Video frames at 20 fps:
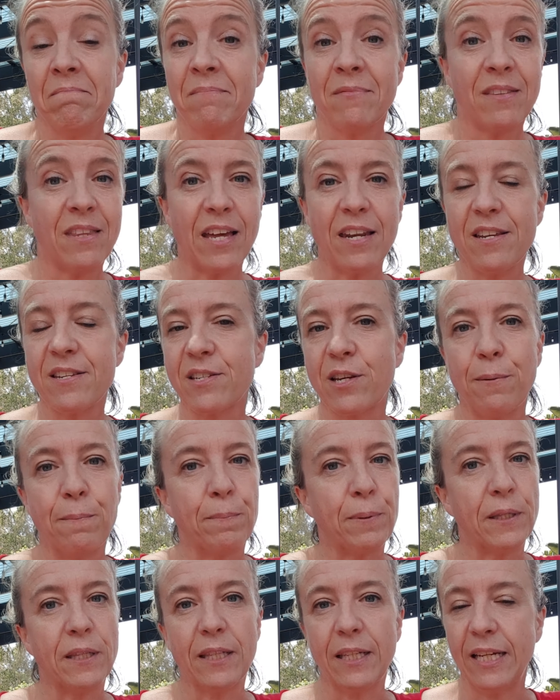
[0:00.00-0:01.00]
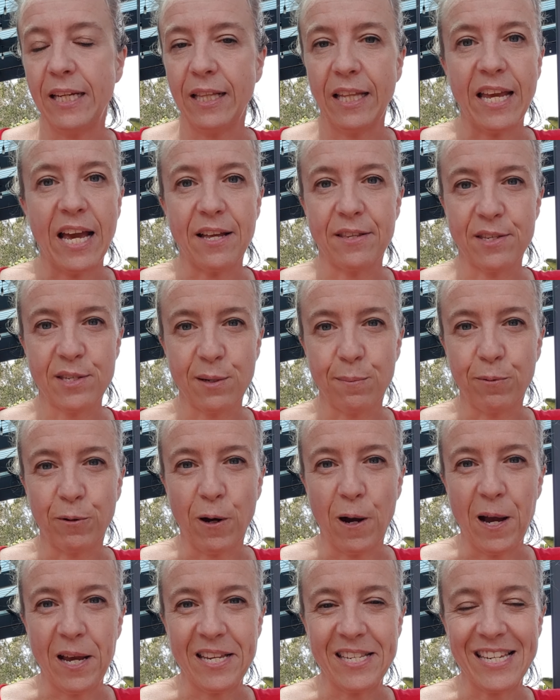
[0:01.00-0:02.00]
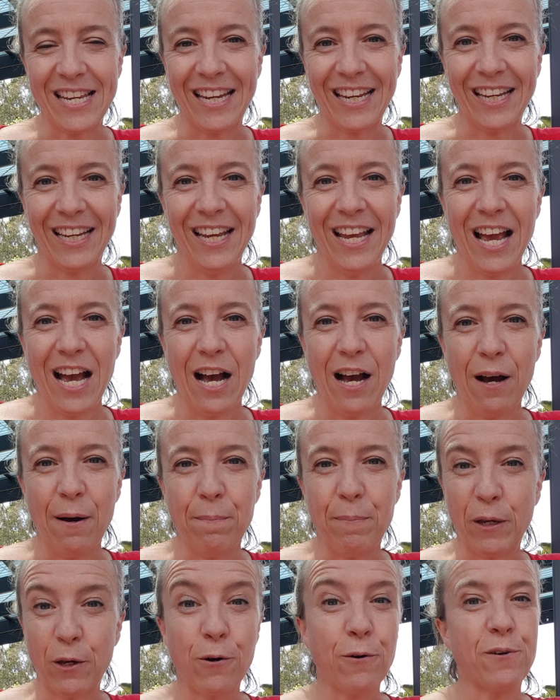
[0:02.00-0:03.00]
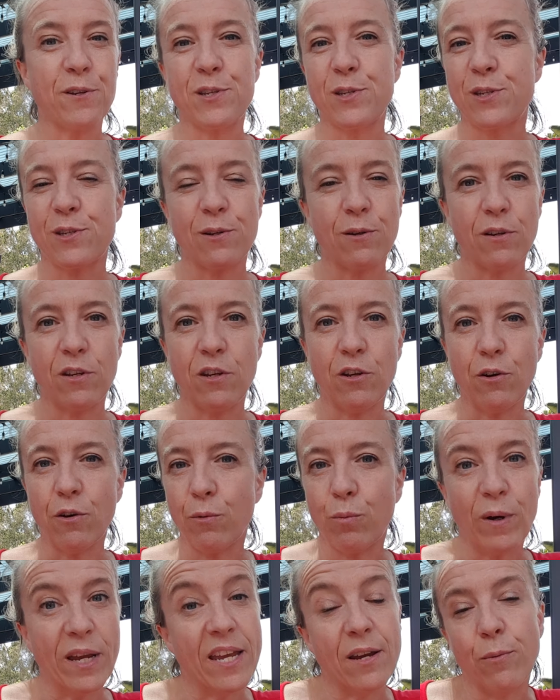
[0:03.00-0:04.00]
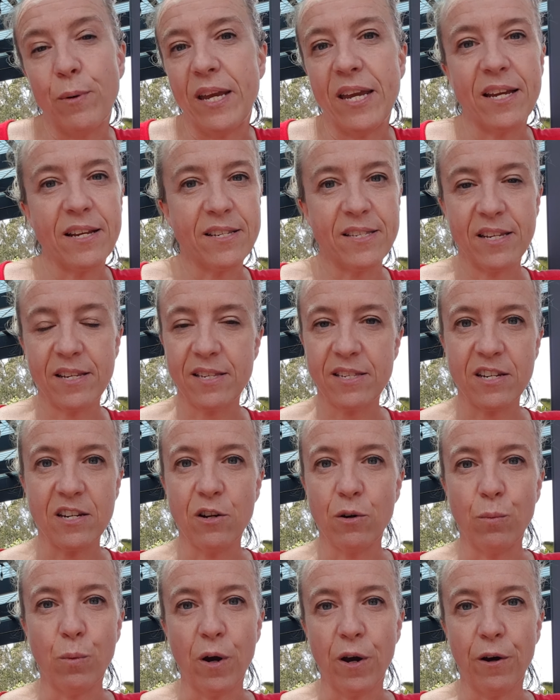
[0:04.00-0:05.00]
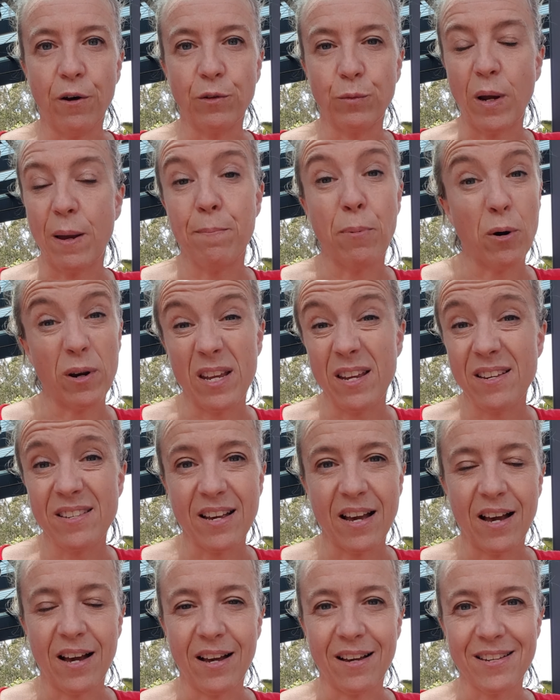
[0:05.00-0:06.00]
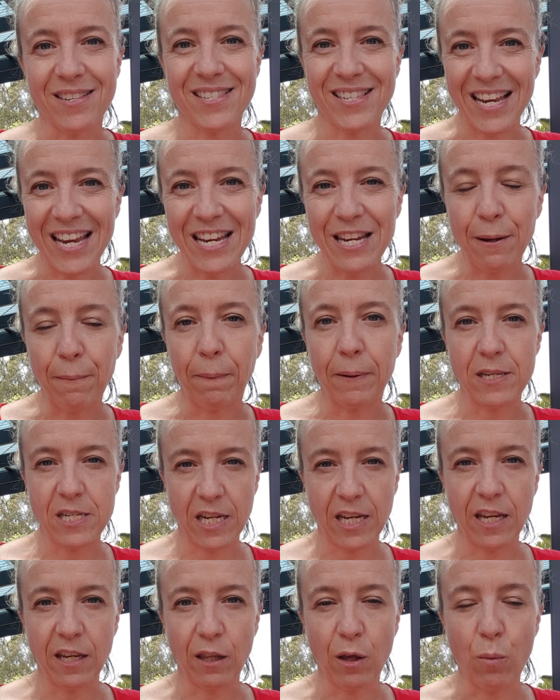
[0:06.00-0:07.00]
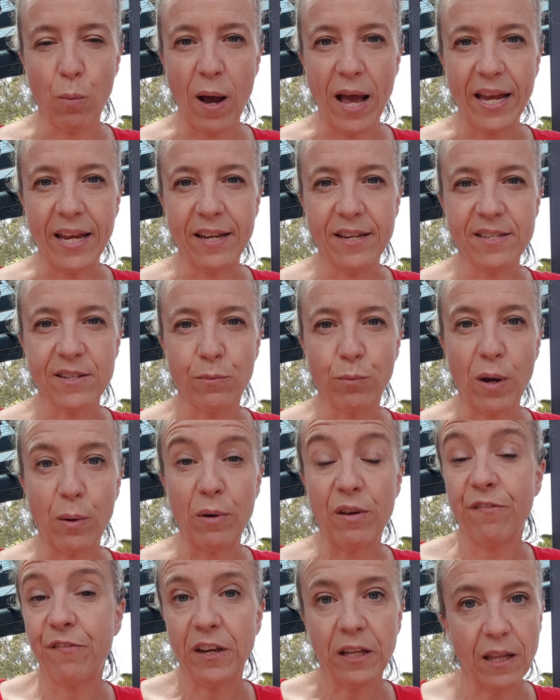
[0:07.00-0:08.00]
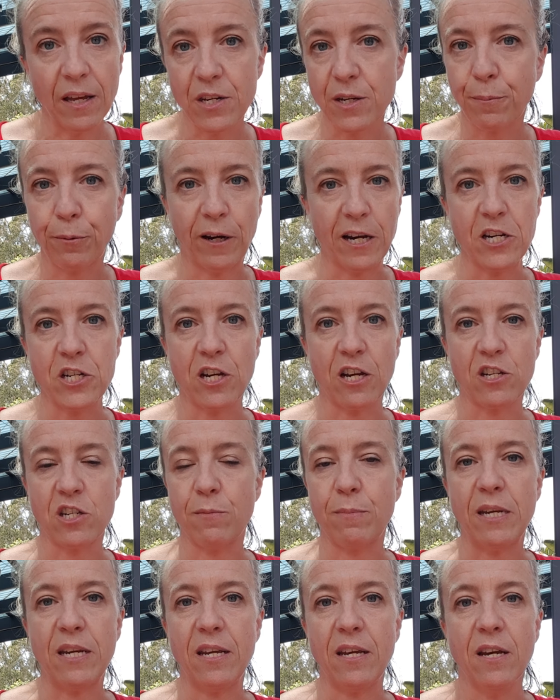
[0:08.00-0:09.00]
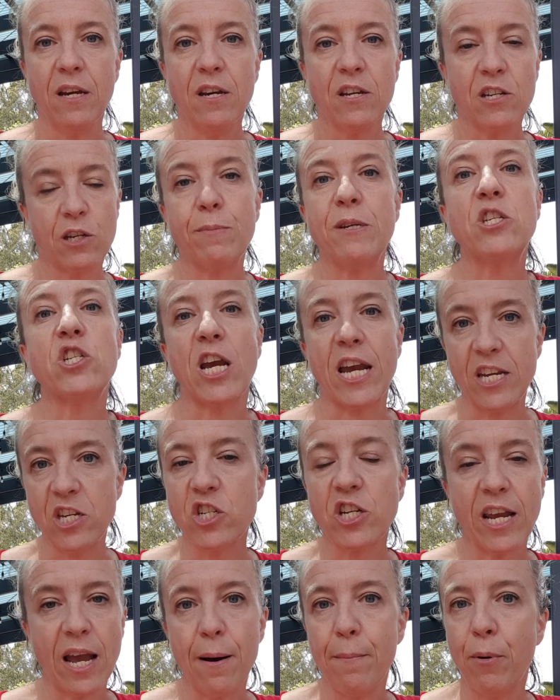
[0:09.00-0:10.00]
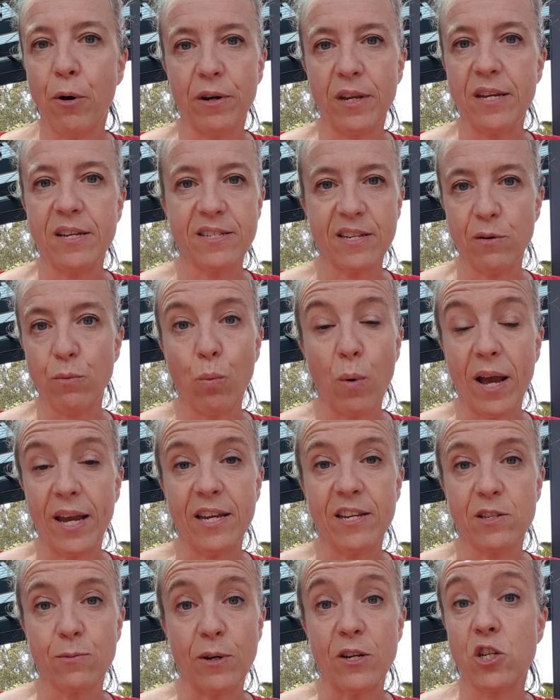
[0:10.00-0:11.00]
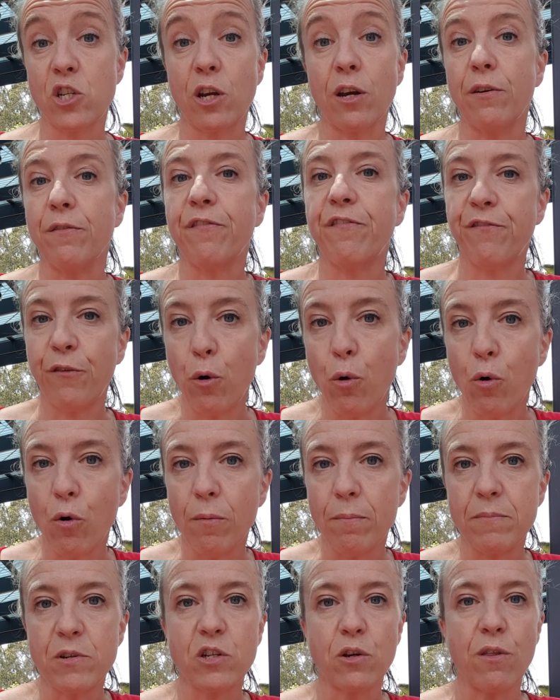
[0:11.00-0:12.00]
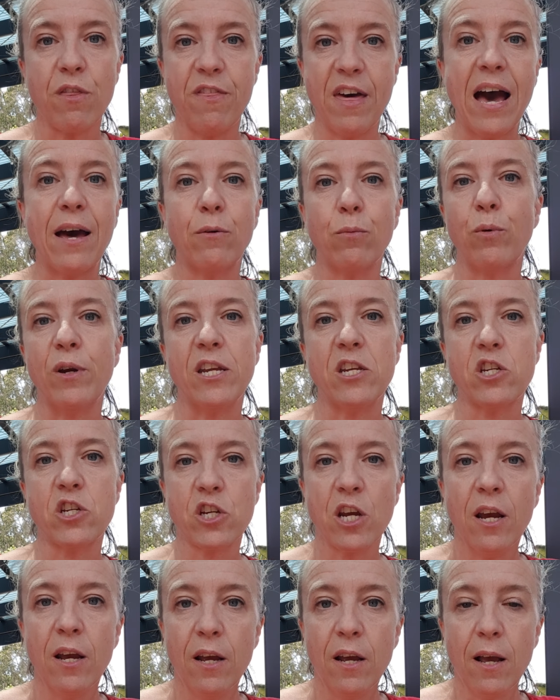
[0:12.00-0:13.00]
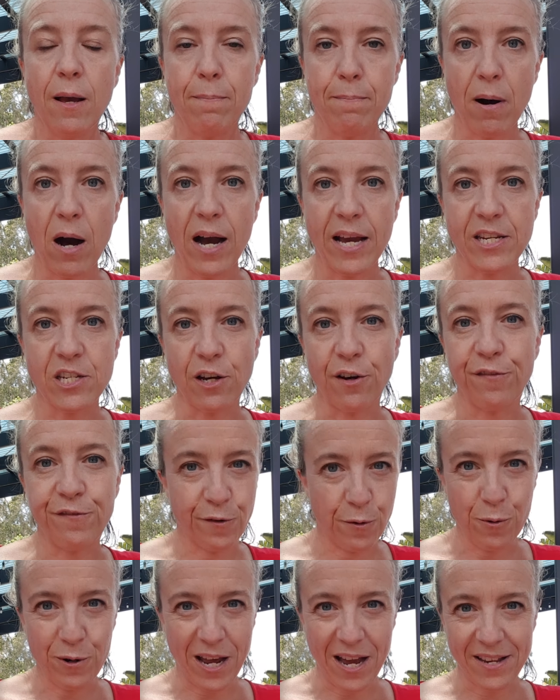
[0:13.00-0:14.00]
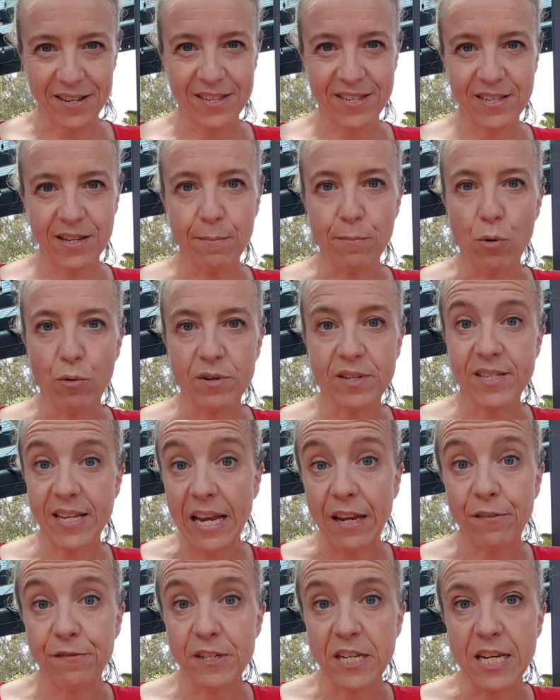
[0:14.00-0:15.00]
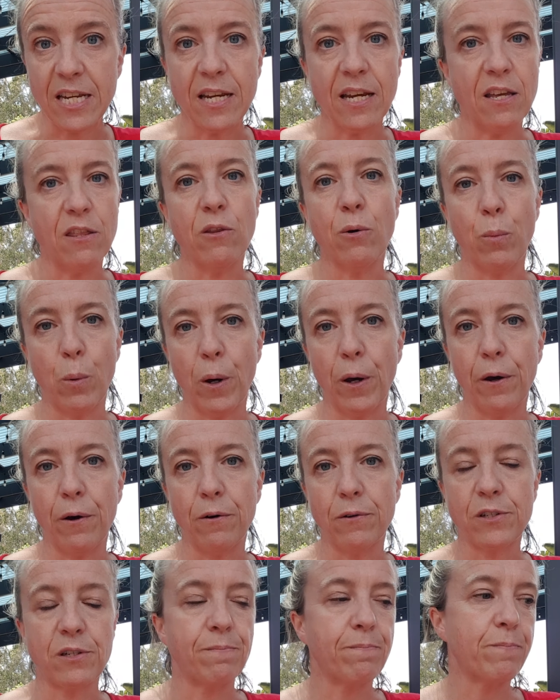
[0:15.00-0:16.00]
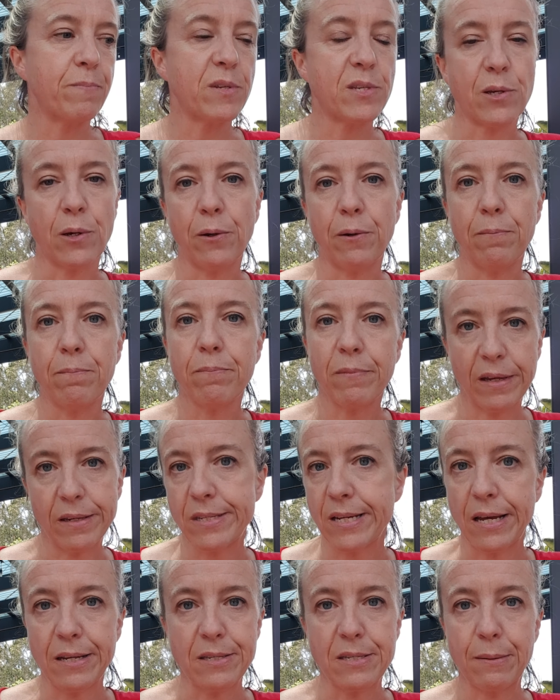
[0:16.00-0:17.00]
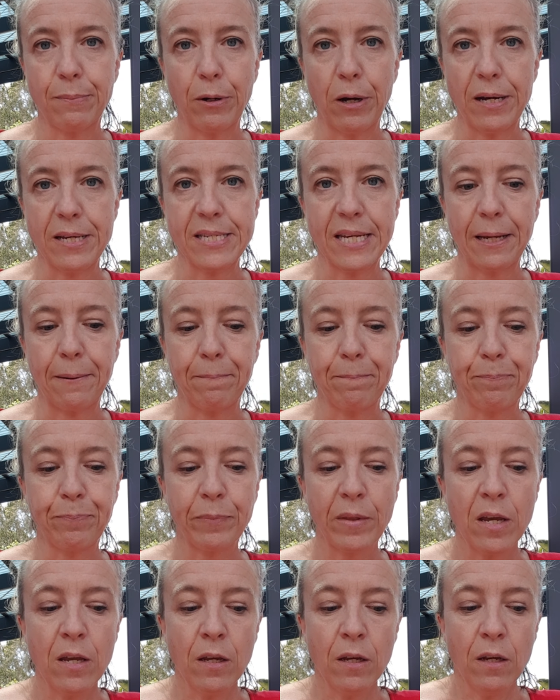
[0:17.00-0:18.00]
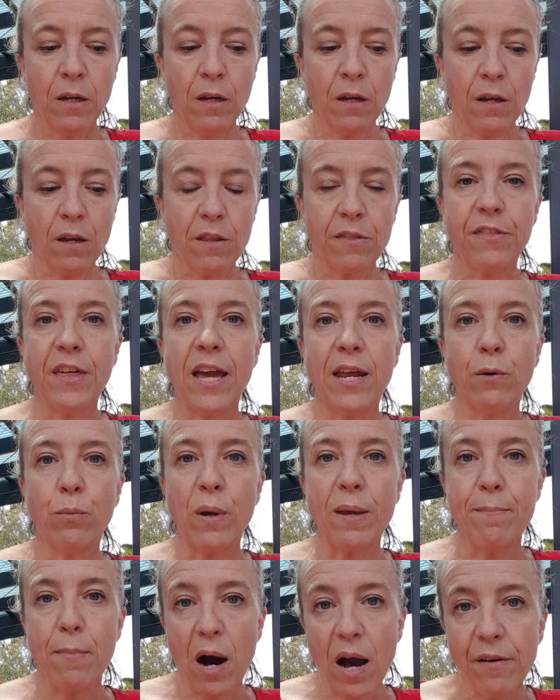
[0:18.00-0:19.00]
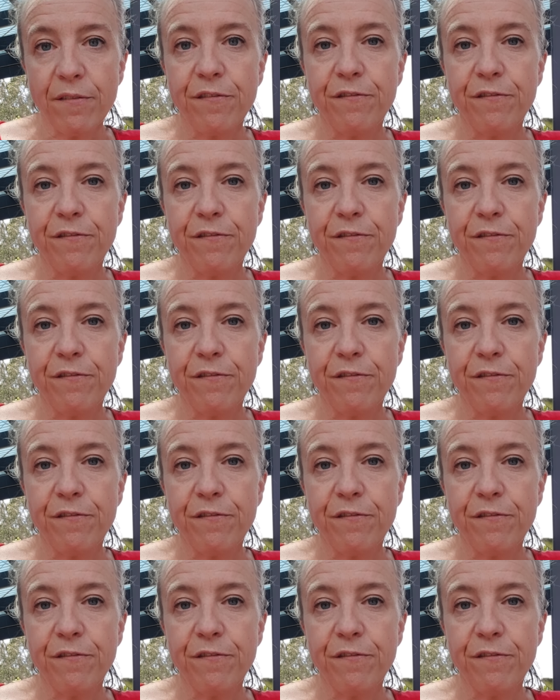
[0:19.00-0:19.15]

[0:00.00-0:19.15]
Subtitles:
That is completely unsurprising, because we exist in a world where bodies are seen in particular ways, and where we feel under pressure to be changing our bodies in ways which conform to that which might afford us more safety in the world. So it's unsurprising. Then we might